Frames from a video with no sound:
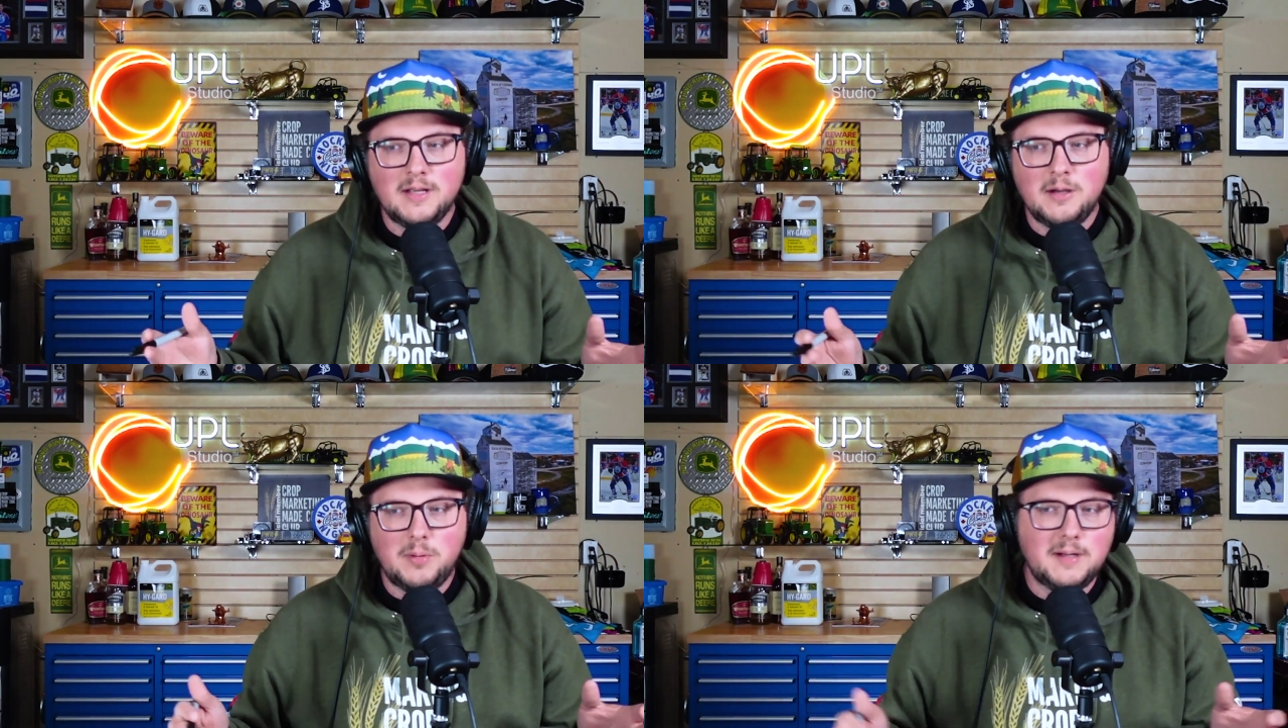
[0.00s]

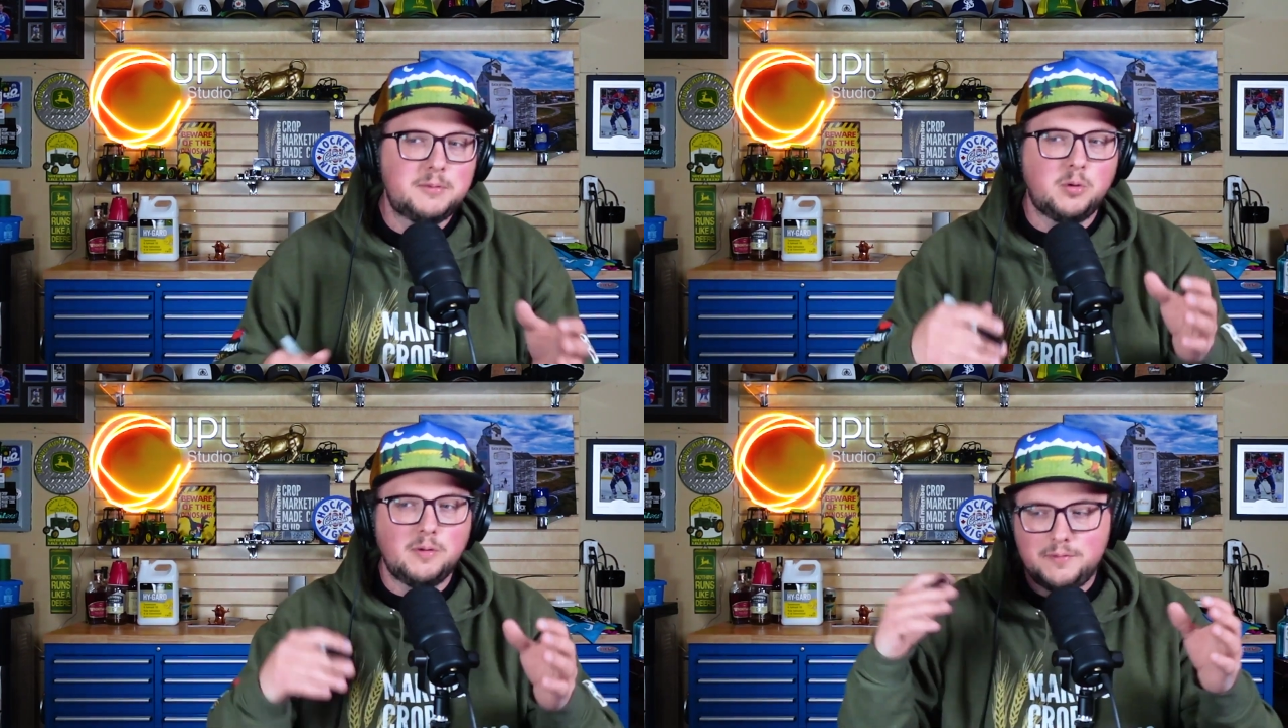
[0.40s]
but I'm
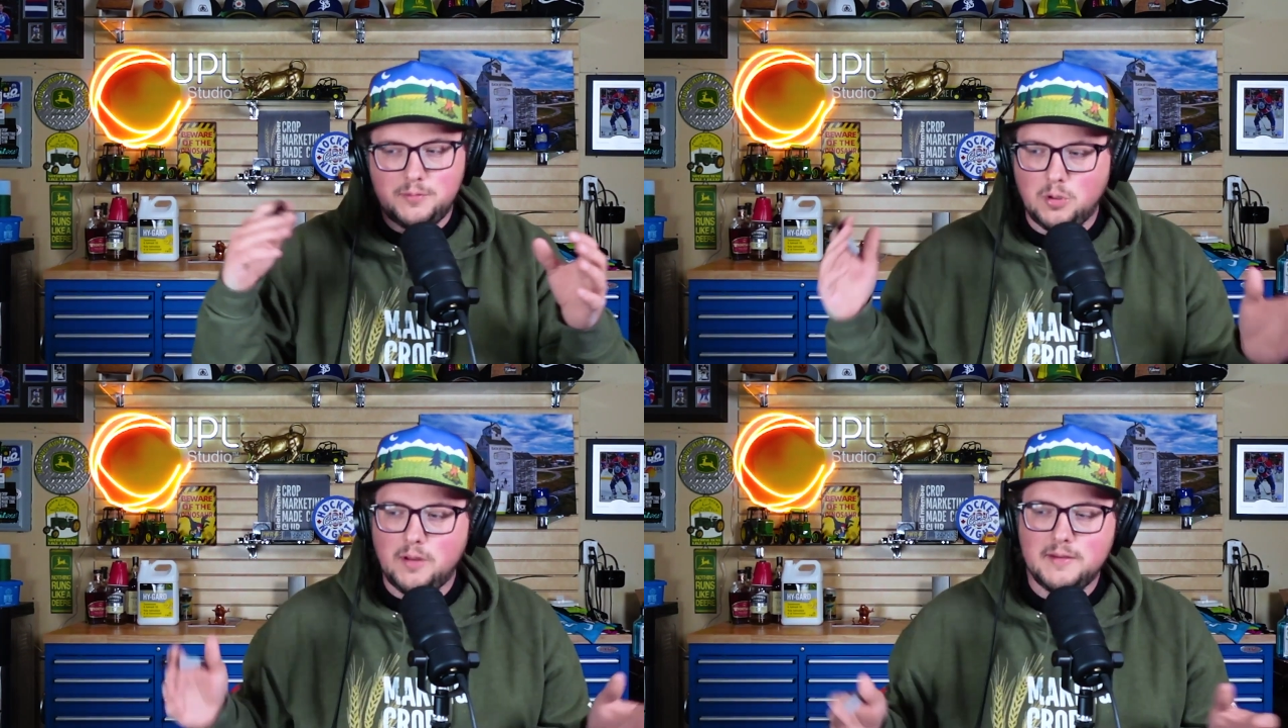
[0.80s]
going
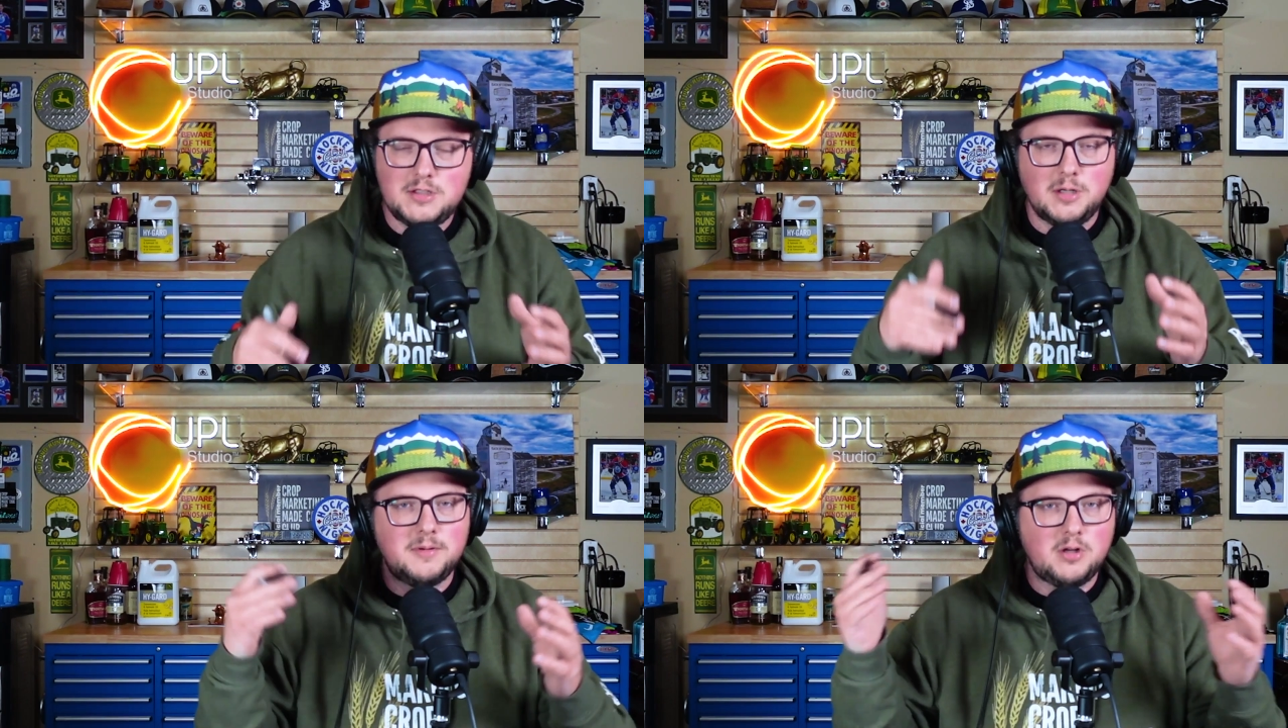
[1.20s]
through all the
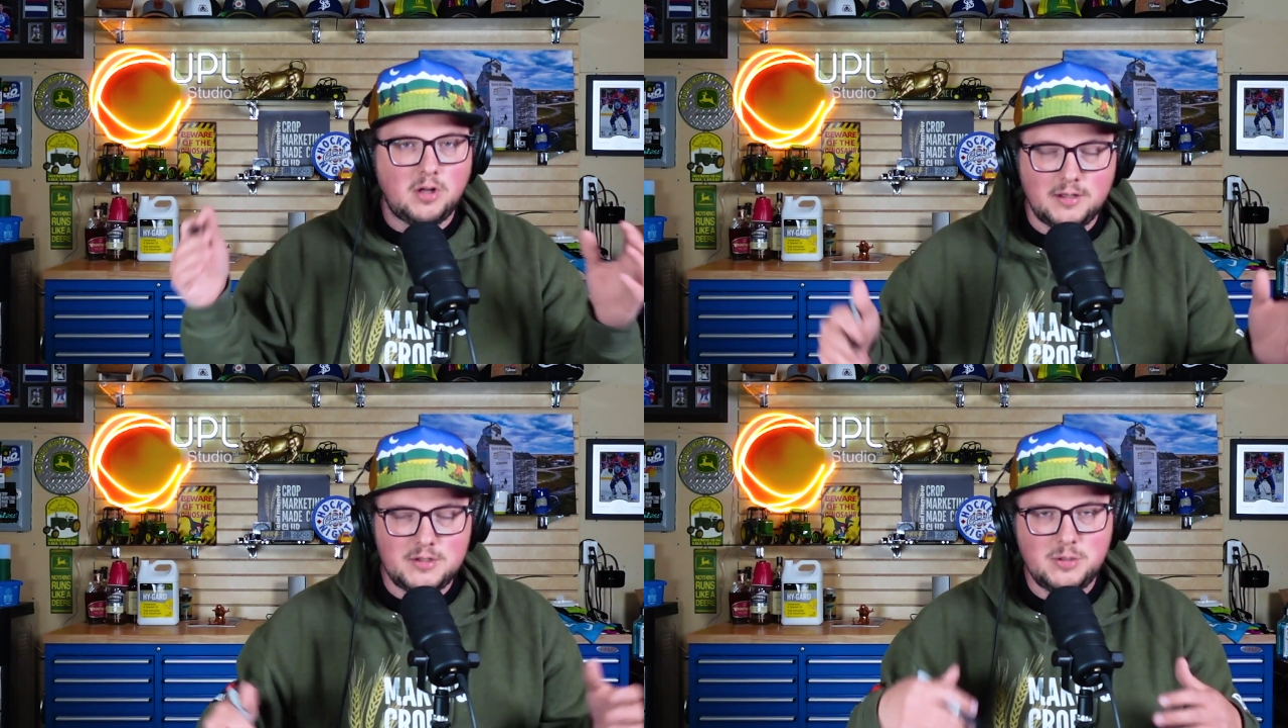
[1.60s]

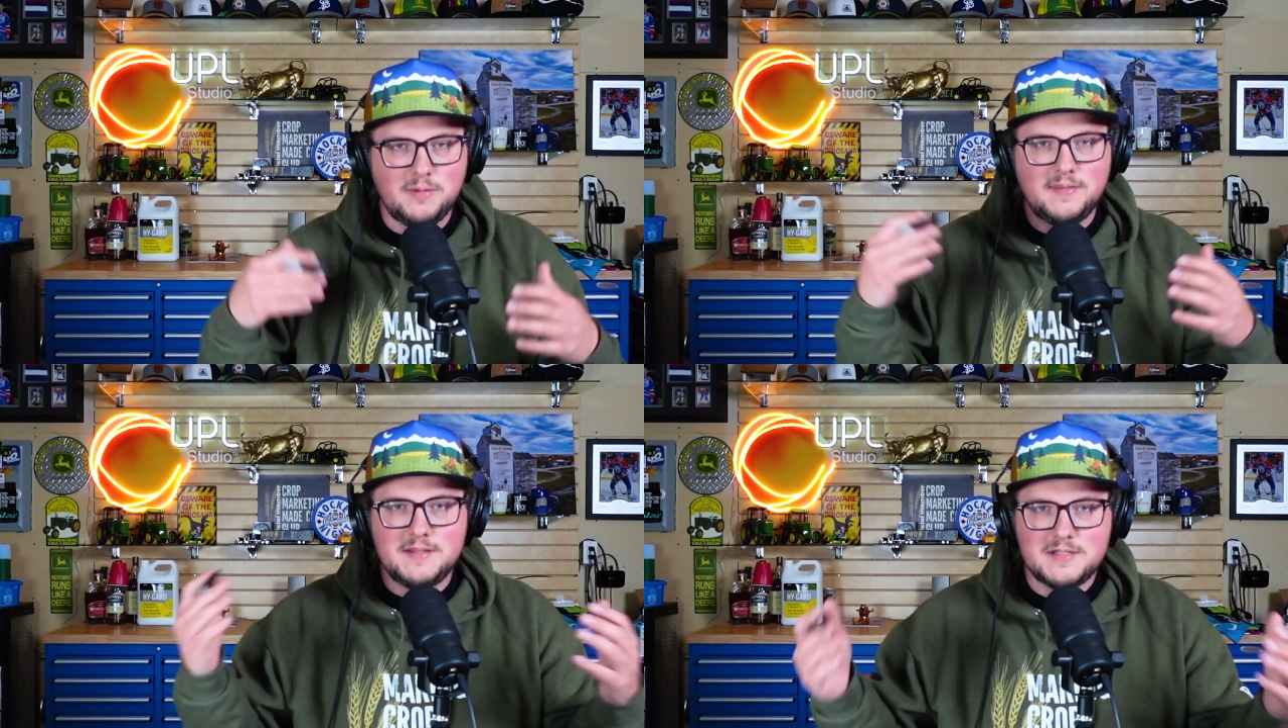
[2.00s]
terminology
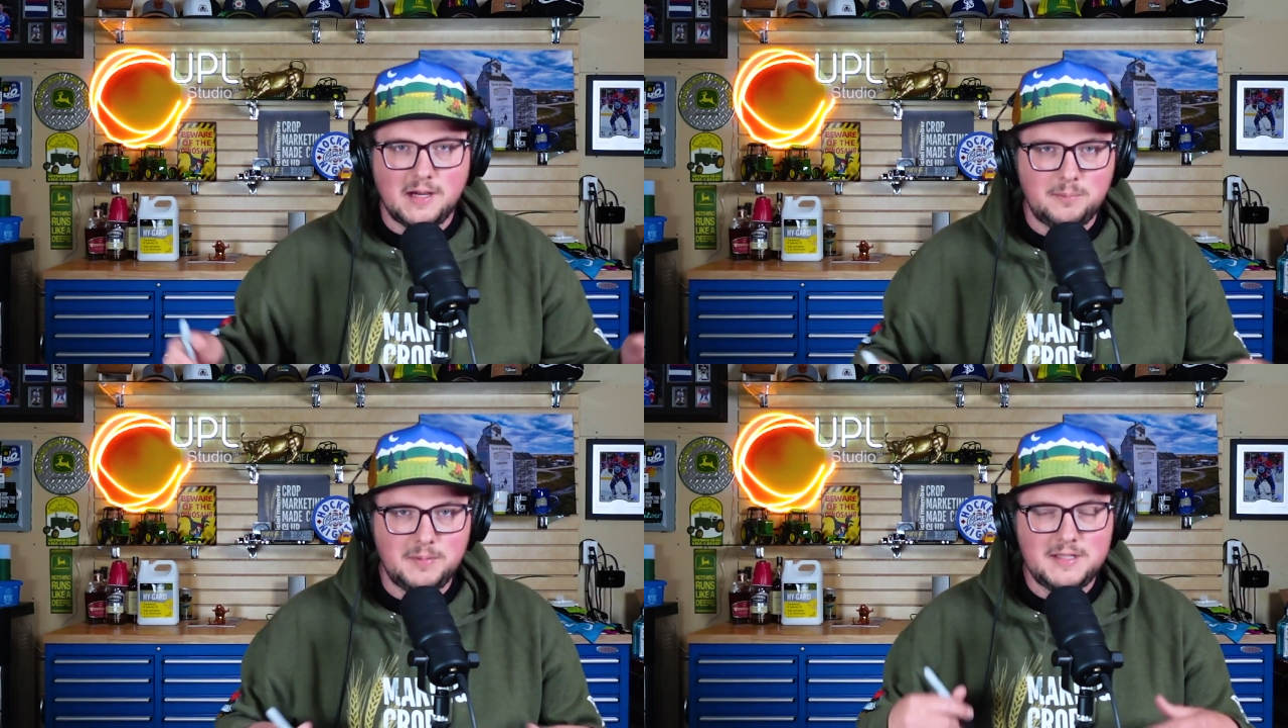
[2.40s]
with these
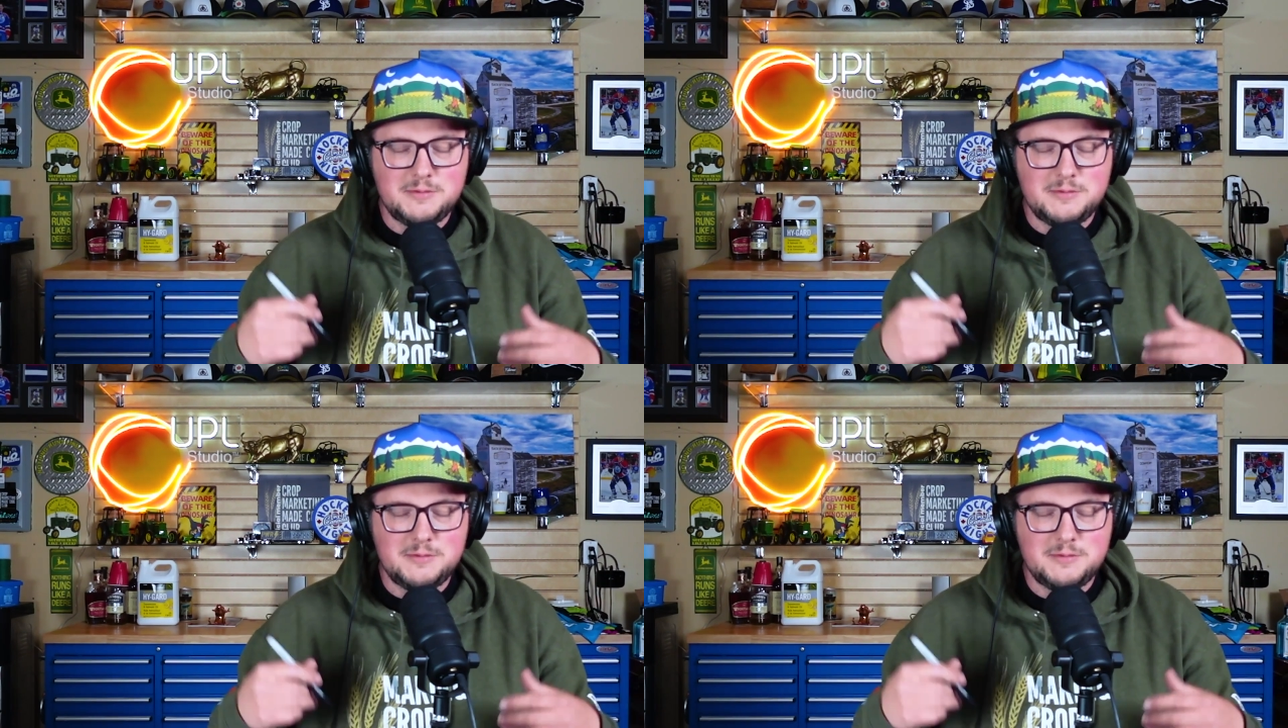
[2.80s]
companies,